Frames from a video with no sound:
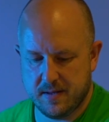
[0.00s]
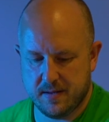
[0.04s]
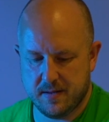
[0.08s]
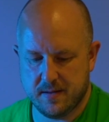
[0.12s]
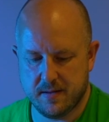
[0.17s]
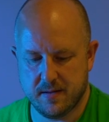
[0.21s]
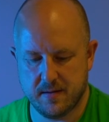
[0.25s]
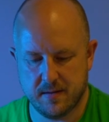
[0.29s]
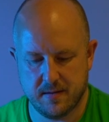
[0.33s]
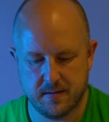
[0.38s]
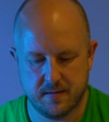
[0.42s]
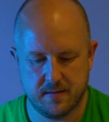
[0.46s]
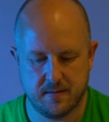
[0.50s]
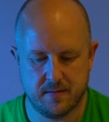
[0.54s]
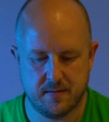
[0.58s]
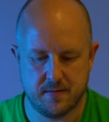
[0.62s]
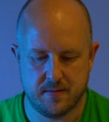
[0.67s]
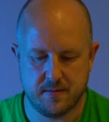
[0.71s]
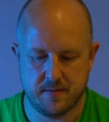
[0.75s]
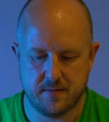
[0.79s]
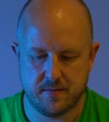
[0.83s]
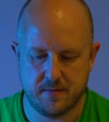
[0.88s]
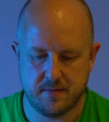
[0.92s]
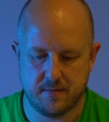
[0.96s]

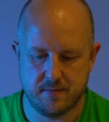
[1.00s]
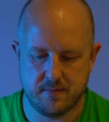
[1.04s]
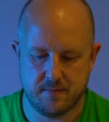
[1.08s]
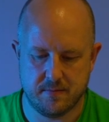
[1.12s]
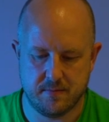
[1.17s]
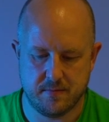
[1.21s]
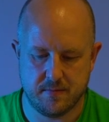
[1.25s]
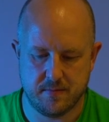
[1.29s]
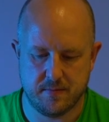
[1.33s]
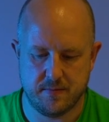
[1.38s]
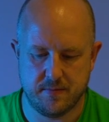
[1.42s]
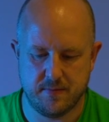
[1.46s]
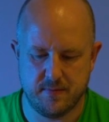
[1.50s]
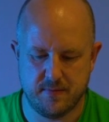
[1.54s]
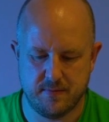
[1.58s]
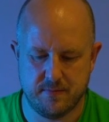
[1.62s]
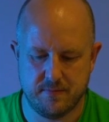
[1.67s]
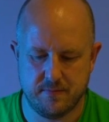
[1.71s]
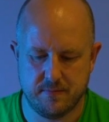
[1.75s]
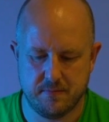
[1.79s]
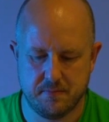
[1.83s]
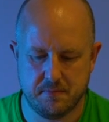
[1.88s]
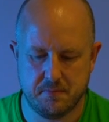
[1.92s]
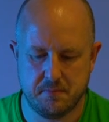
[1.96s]

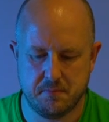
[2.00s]
[no speech]